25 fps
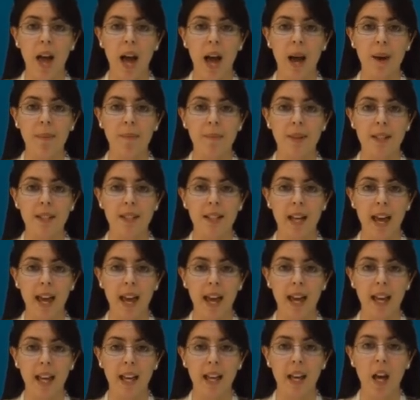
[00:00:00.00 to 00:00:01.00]
and Mr
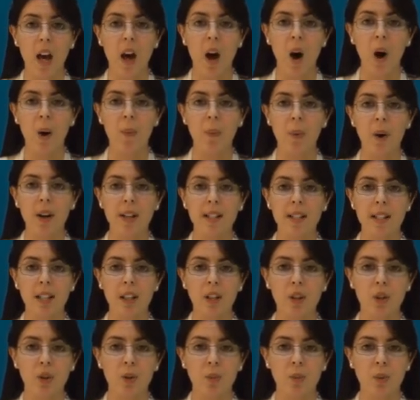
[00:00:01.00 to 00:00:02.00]
Hague are pressing
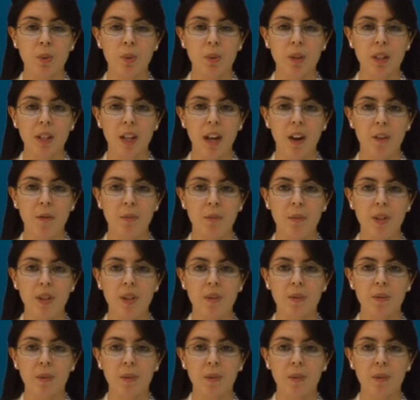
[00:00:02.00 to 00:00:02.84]
the Gibraltar government to